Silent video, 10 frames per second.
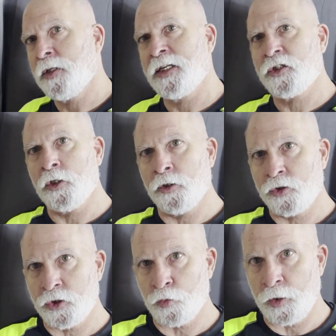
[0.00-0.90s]
And that's another
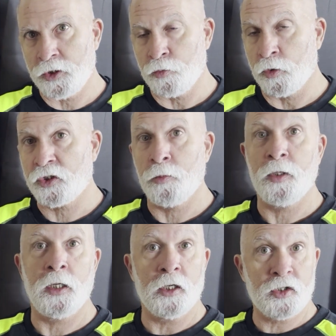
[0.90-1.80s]
situation where
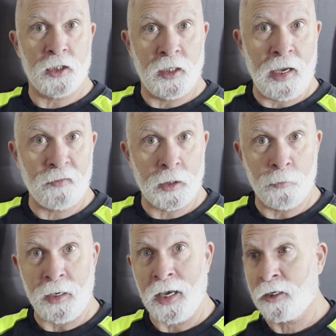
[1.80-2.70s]
somebody else is going to have to
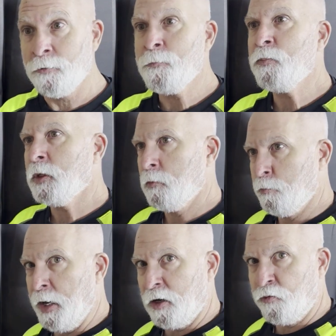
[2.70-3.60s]
come back,
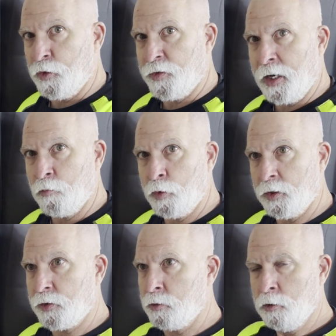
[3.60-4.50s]
backfill that
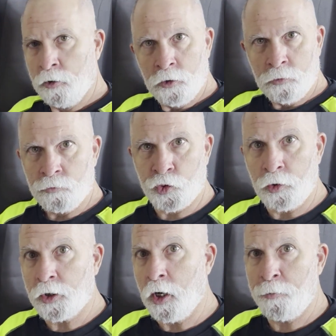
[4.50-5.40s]
with
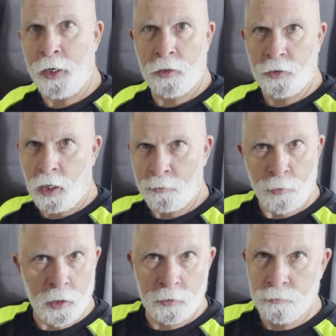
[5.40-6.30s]
joint compound, hot
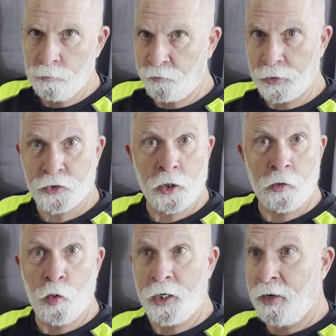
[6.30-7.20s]
mud, fix
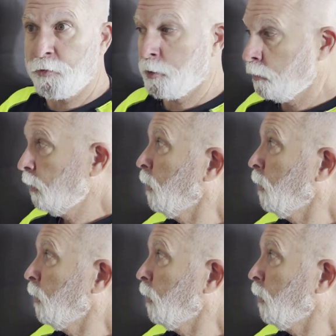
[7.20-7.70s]
all, whatever,